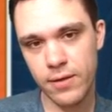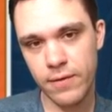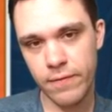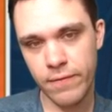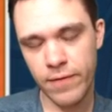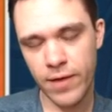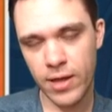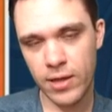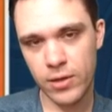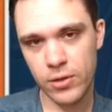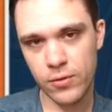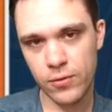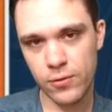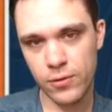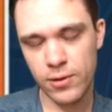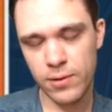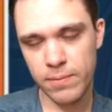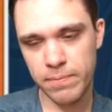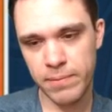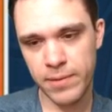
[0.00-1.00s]
value
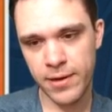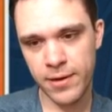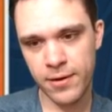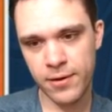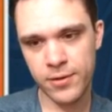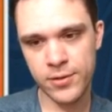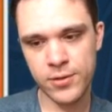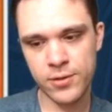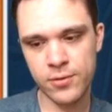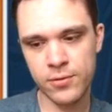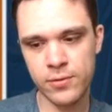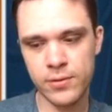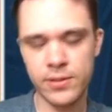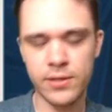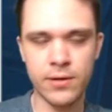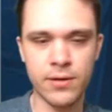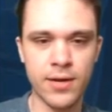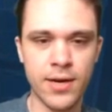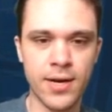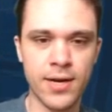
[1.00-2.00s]
compared to
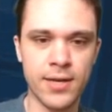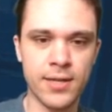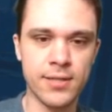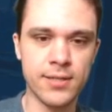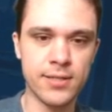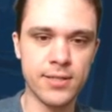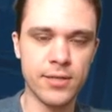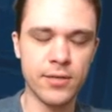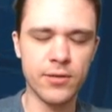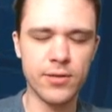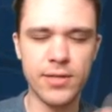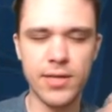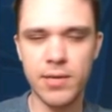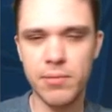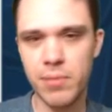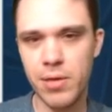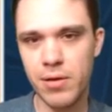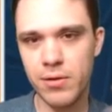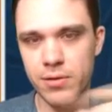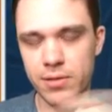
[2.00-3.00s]
tier 9 and tier
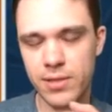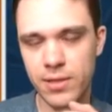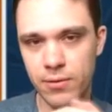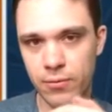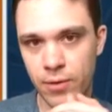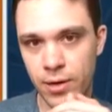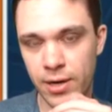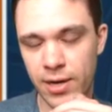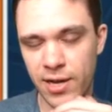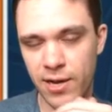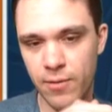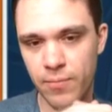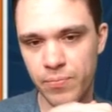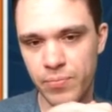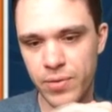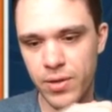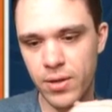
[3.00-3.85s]
10 medals right now.